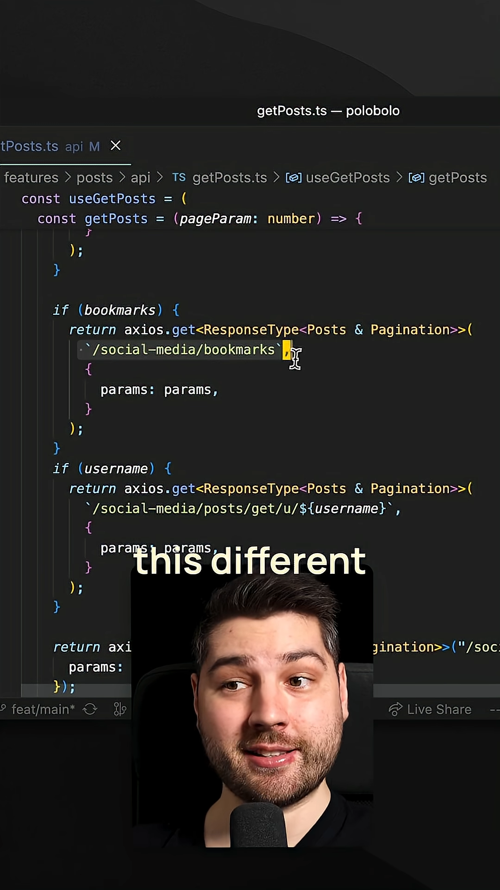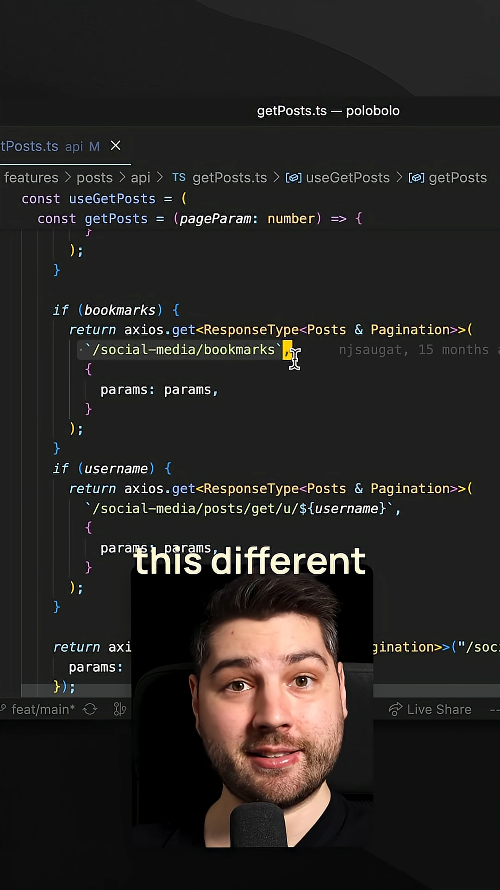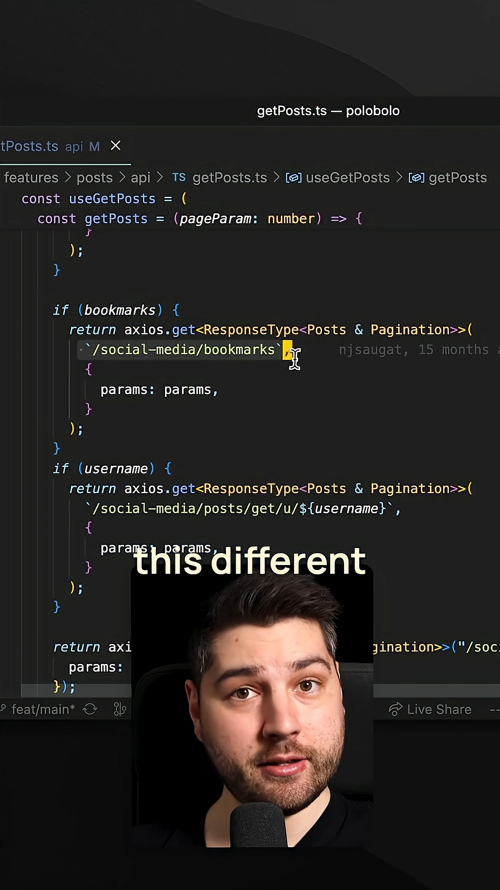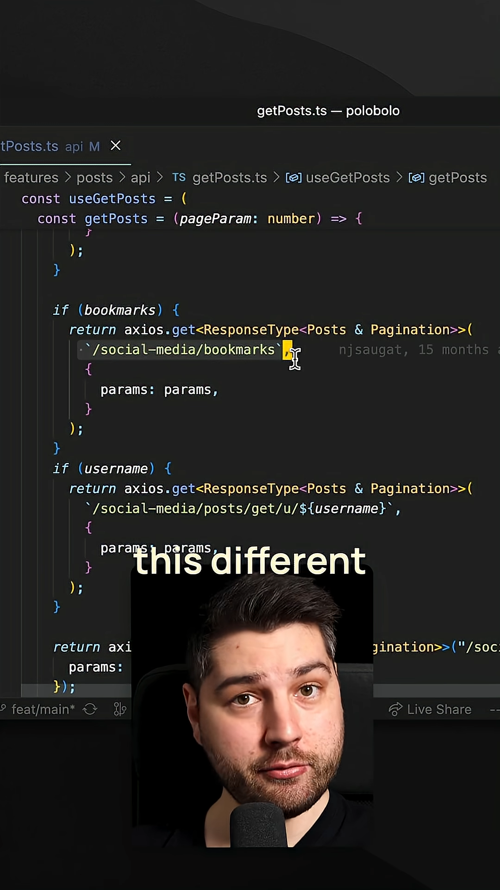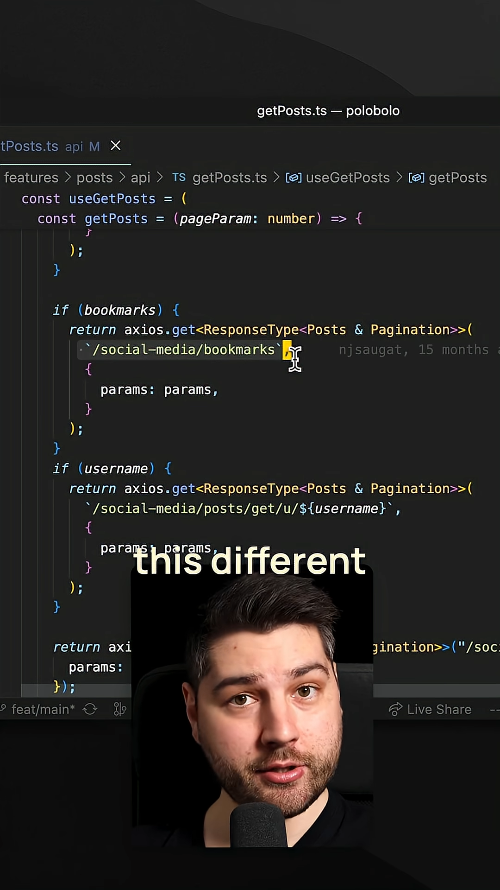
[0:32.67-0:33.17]

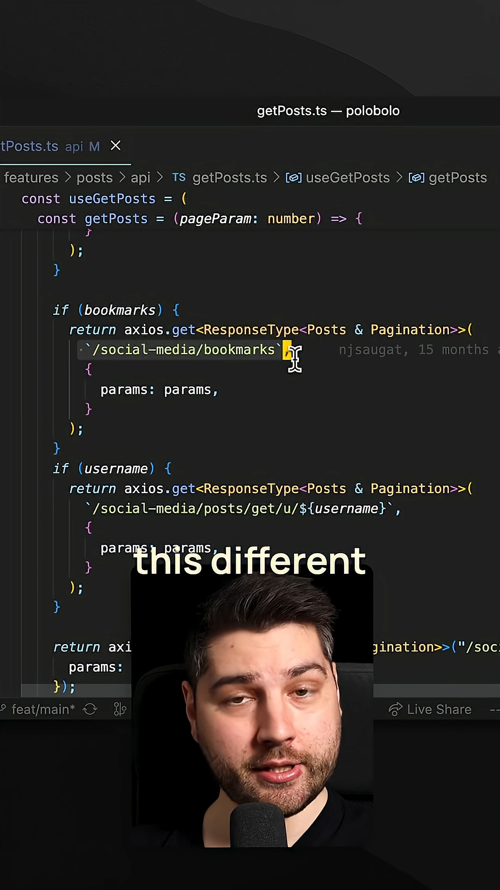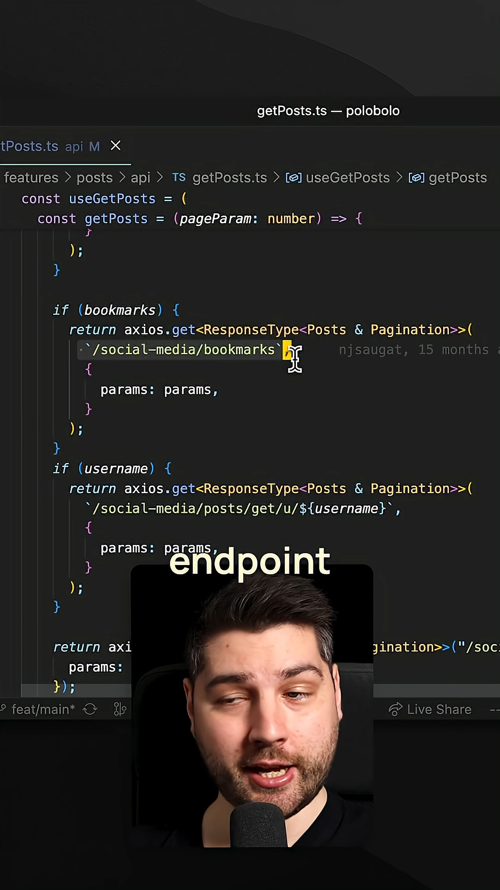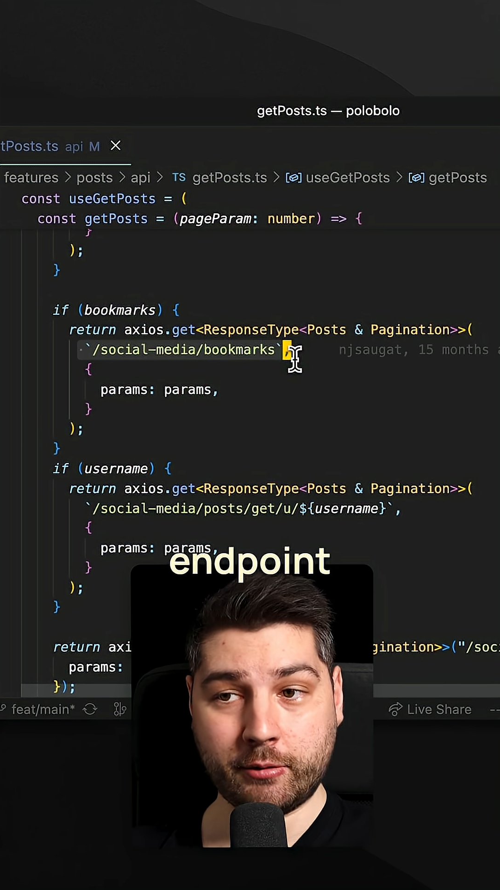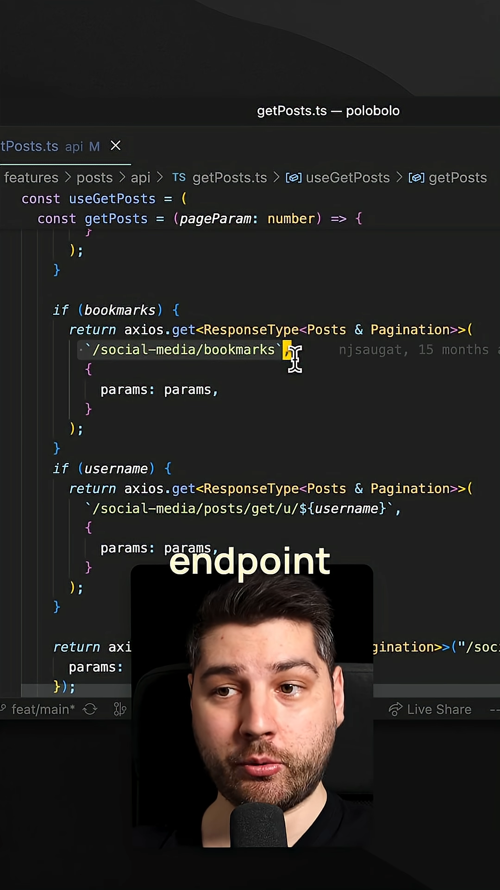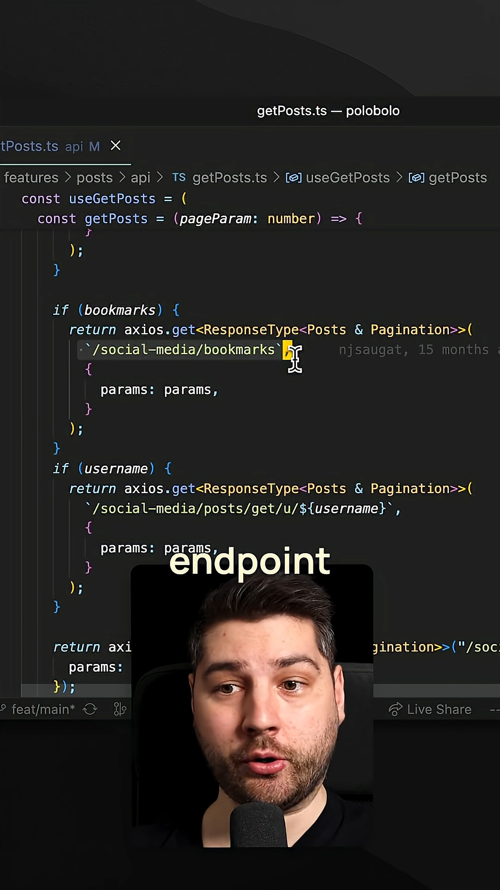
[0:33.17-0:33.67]
different
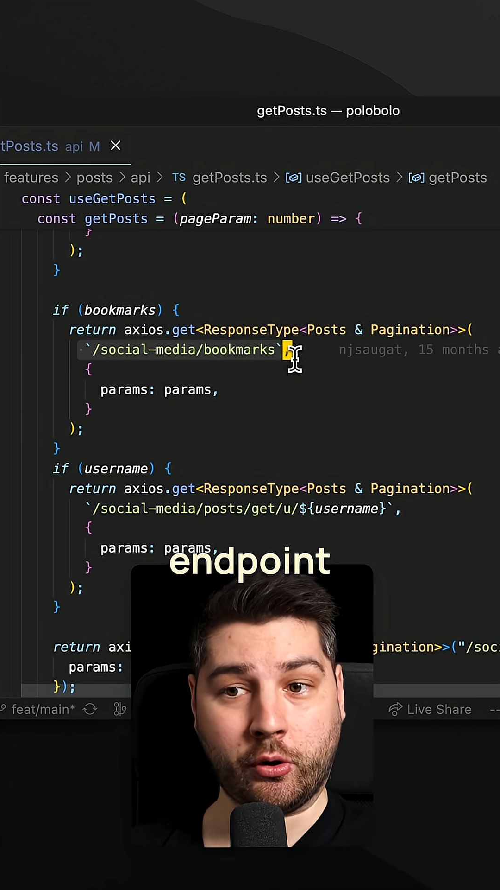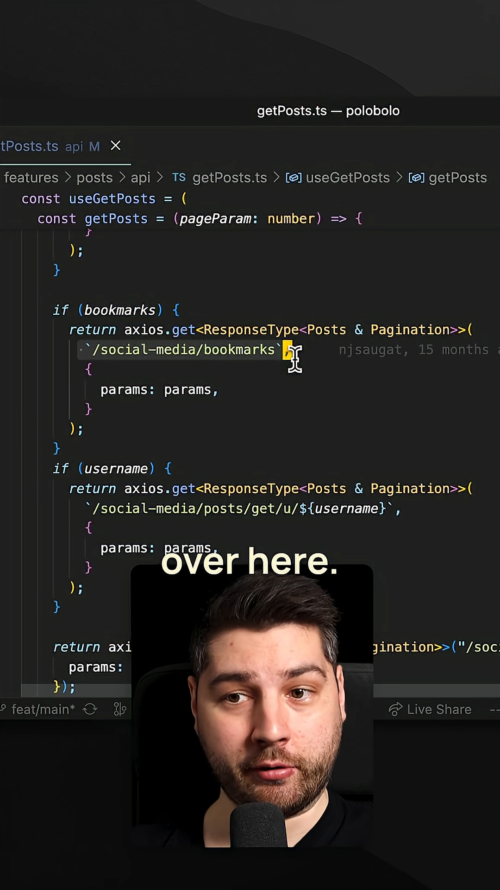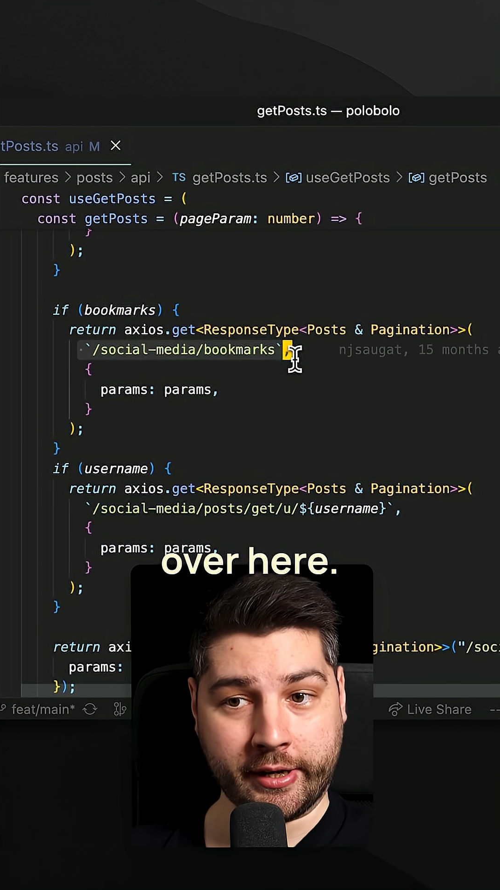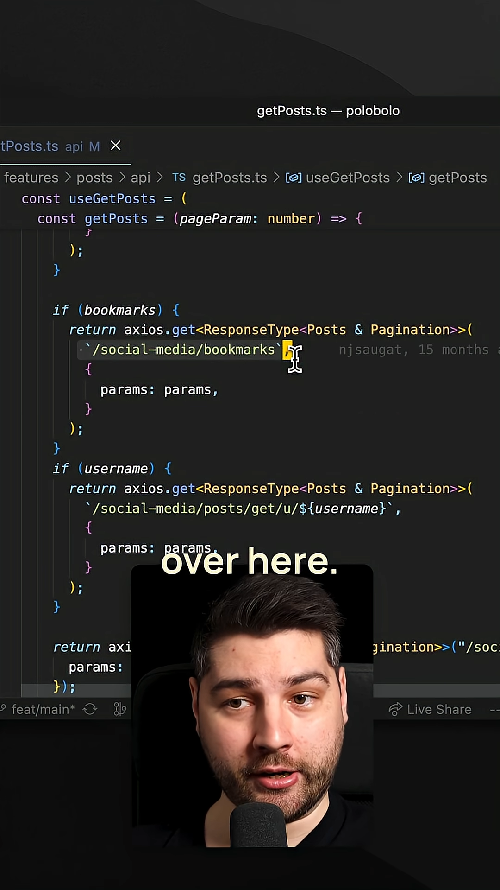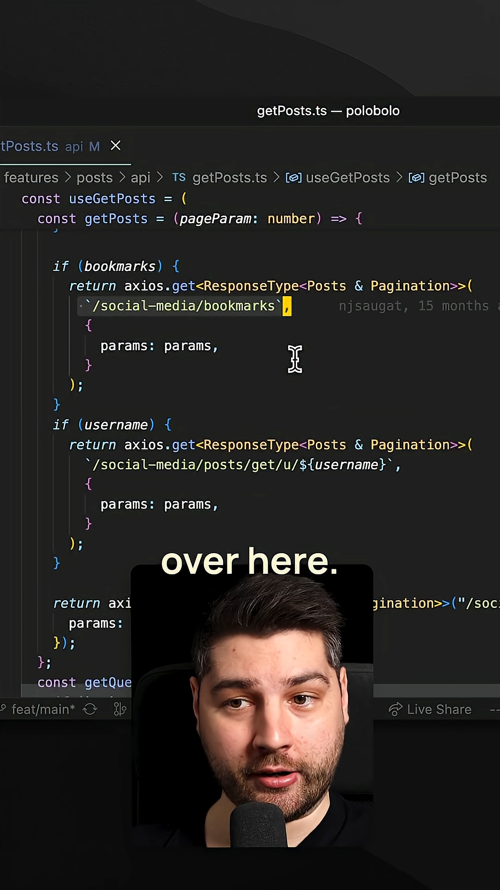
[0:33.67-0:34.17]
endpoint
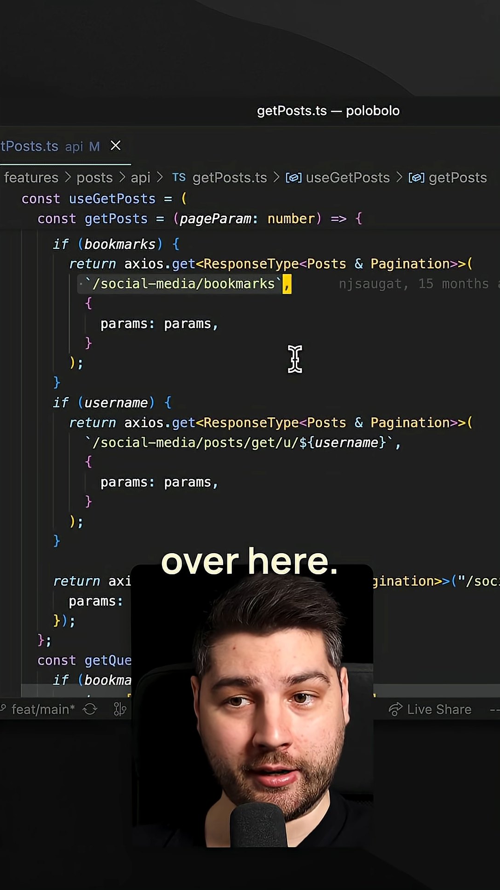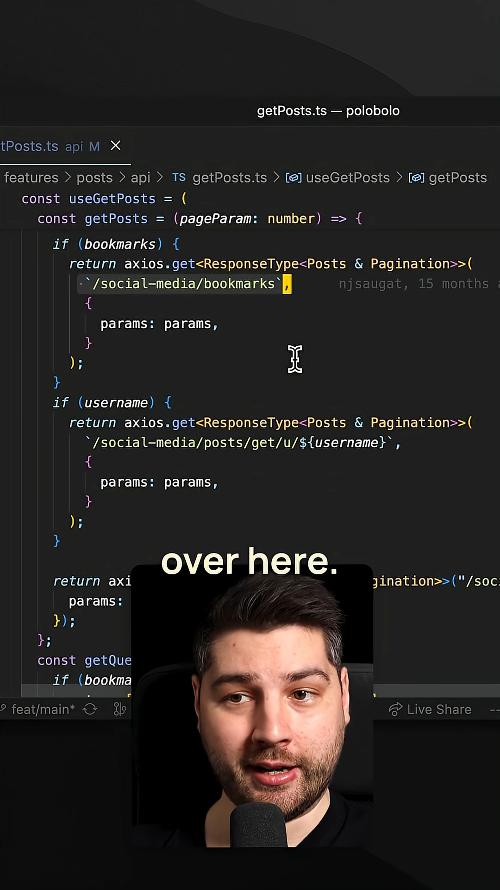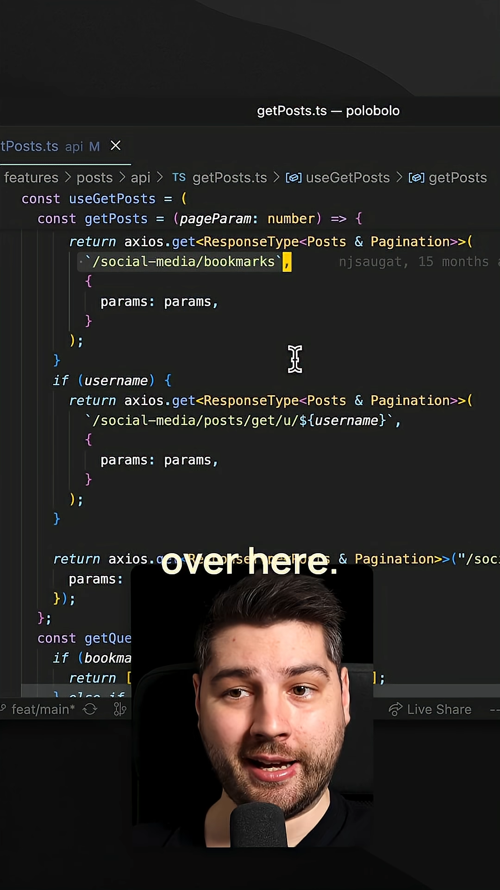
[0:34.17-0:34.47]
over here.